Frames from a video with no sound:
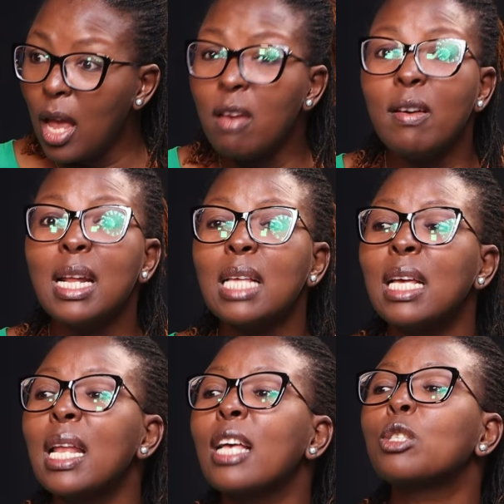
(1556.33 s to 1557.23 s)
even as
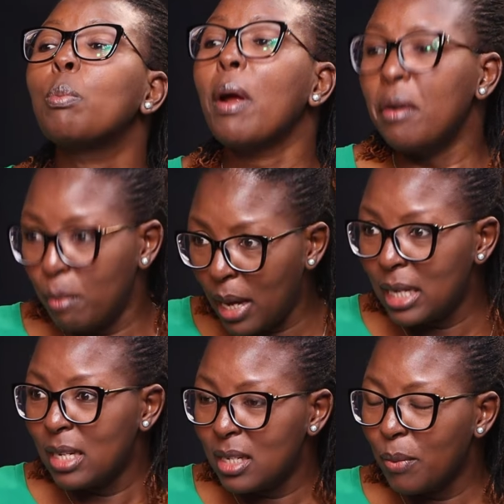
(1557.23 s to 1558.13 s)
an
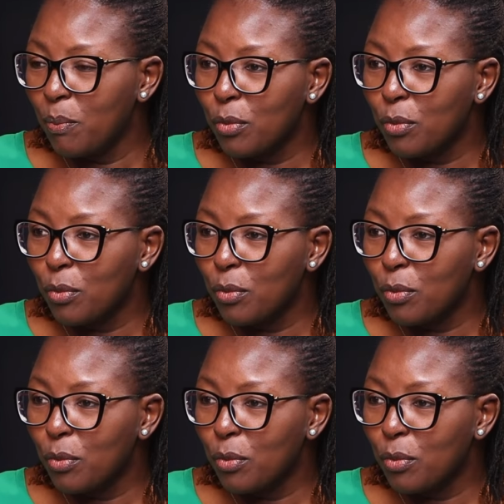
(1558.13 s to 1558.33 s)
experiment